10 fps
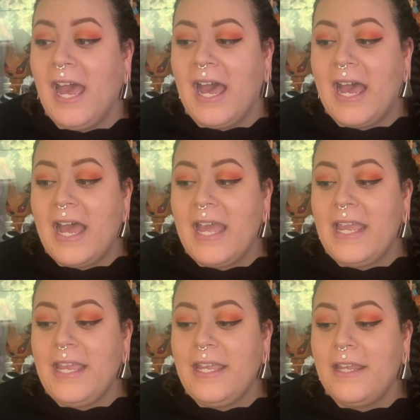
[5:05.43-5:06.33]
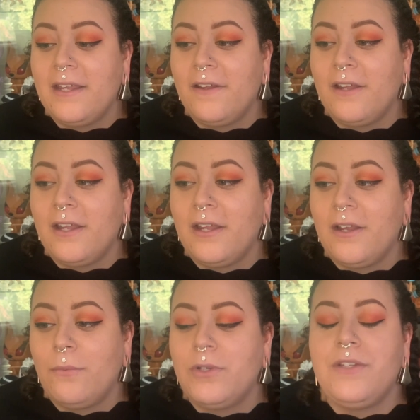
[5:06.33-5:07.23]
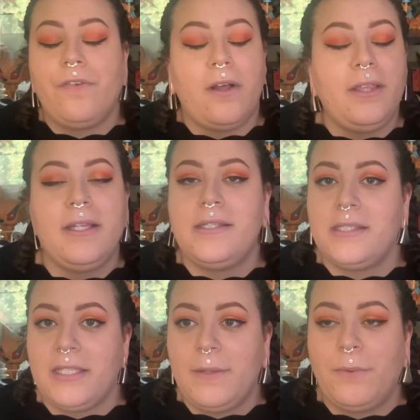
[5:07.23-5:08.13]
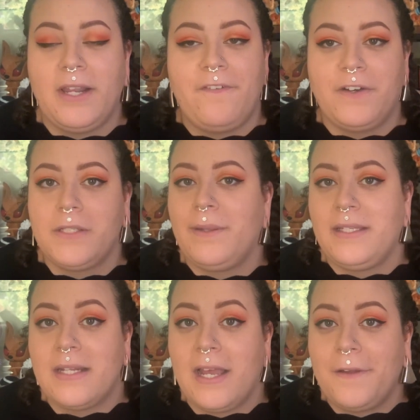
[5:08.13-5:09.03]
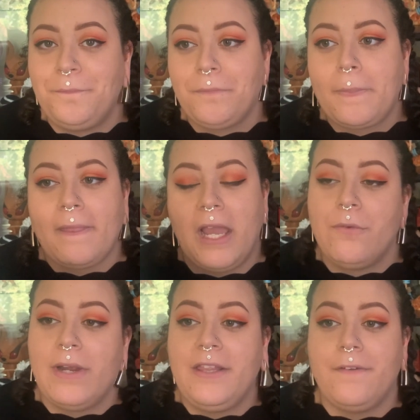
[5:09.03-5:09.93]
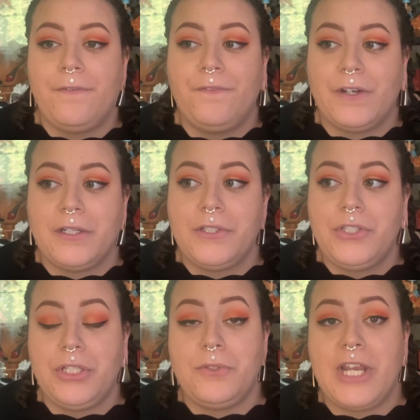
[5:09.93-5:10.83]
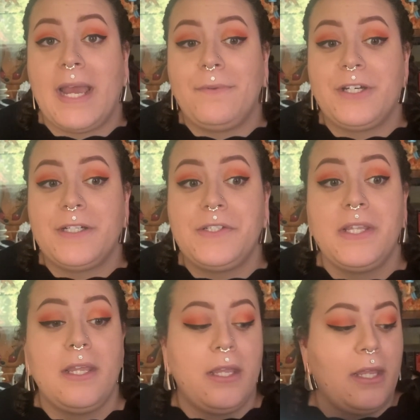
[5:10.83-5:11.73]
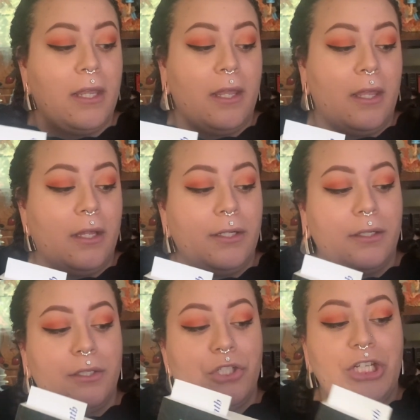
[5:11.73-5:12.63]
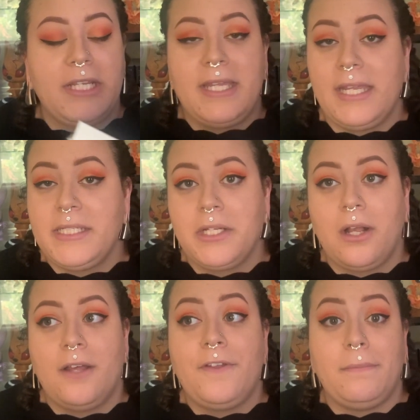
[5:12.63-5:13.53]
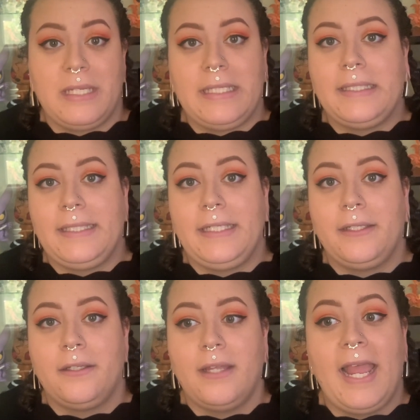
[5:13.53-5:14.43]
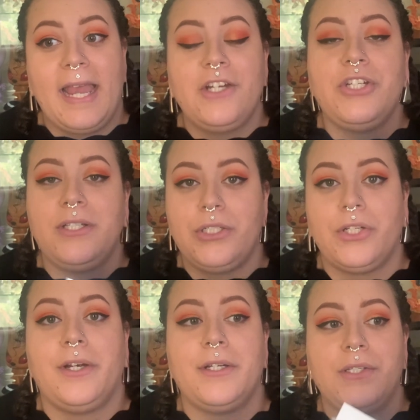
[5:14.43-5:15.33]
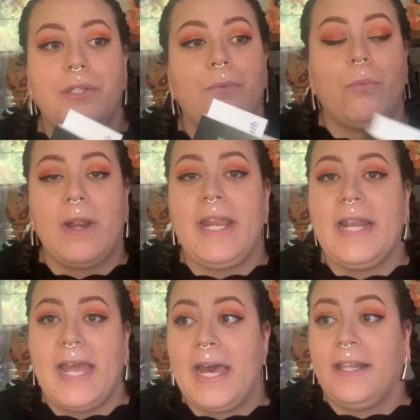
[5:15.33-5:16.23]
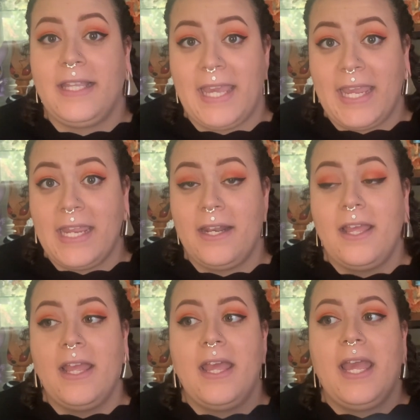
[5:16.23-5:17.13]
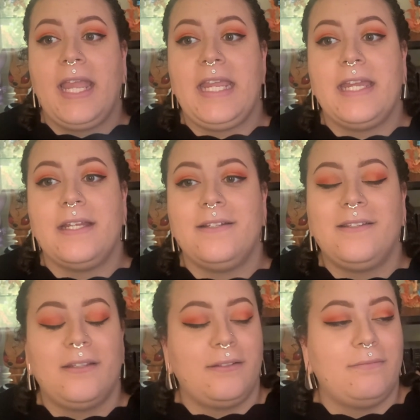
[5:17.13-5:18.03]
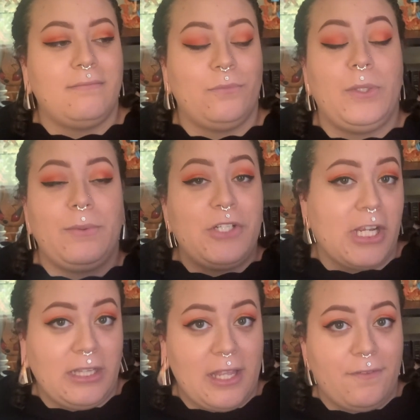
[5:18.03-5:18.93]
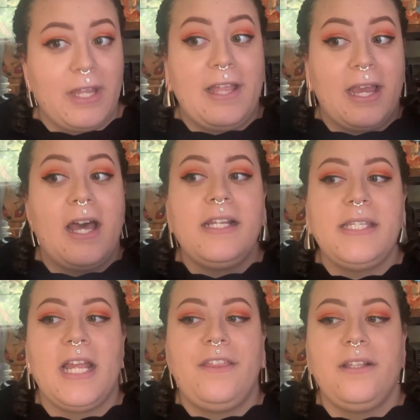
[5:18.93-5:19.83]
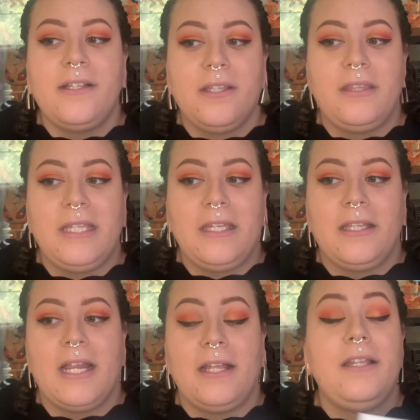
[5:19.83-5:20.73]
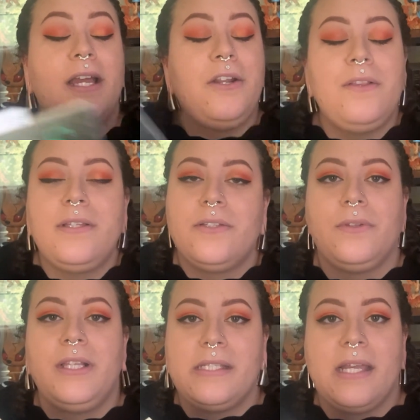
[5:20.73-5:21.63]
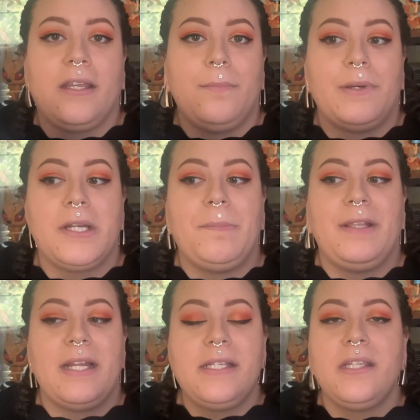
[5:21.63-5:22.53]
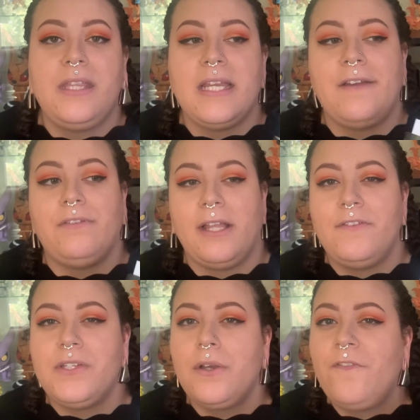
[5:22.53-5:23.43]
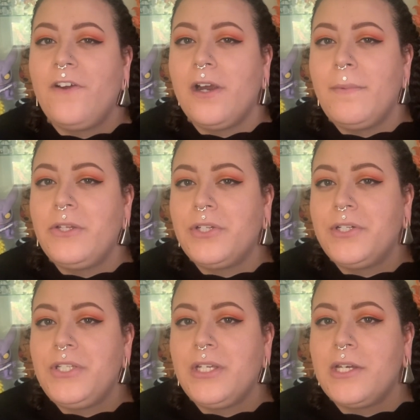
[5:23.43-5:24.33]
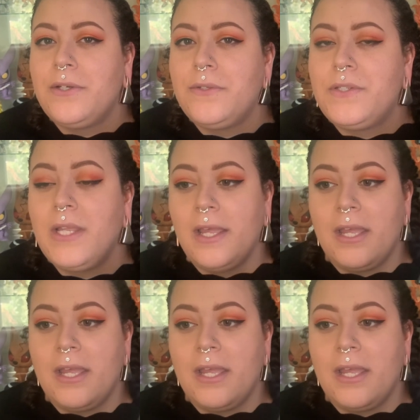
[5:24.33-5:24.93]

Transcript: I was falling asleep when I first picked it up. I read the first two chapters. She kicks it off immediately action starts right out of the gate and which I love. I, honestly, I think that's the thing that, I know this is only the second book, but that's the thing I've loved so far about Darcy Coates.